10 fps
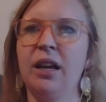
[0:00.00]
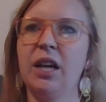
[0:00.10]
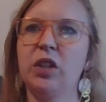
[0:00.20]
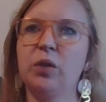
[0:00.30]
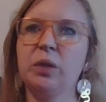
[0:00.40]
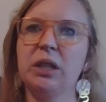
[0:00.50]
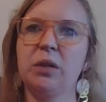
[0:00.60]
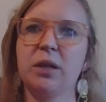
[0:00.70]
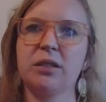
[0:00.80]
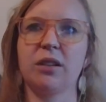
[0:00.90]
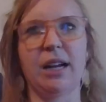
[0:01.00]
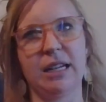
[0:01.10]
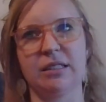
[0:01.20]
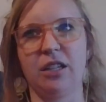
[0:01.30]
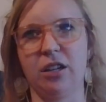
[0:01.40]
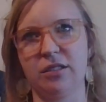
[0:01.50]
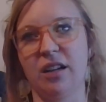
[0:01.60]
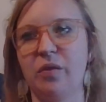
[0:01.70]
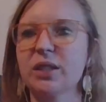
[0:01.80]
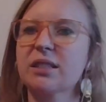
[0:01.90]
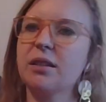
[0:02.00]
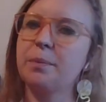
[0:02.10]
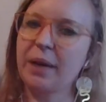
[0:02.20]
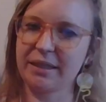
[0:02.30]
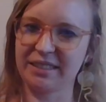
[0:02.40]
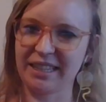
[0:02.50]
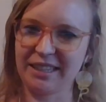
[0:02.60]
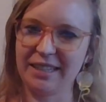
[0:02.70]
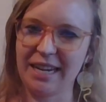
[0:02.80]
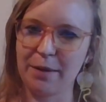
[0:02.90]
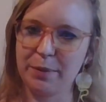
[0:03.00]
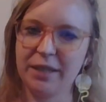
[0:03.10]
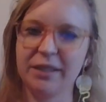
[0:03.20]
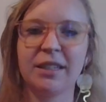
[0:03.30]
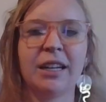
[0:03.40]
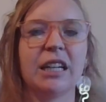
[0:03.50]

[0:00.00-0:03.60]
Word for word: And you really want to start asking yourself, what's the best that can happen?